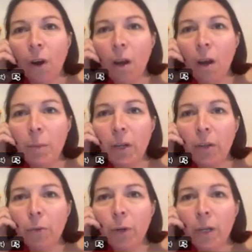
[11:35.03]
I'm going
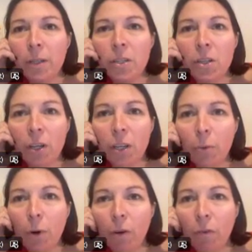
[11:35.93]
to start
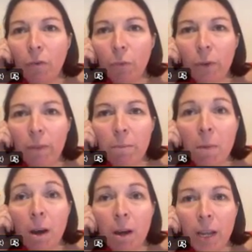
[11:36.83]
you off with
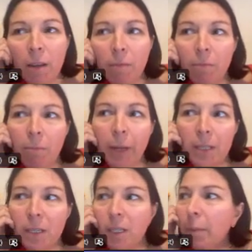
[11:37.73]
my
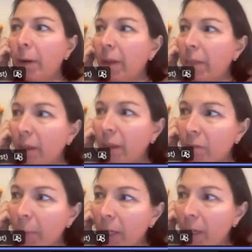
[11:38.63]
best tip, I think, for
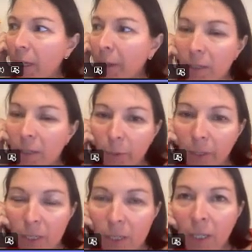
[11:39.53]
making a
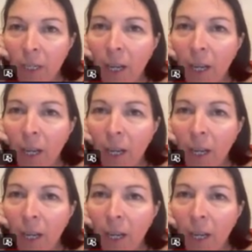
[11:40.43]
password.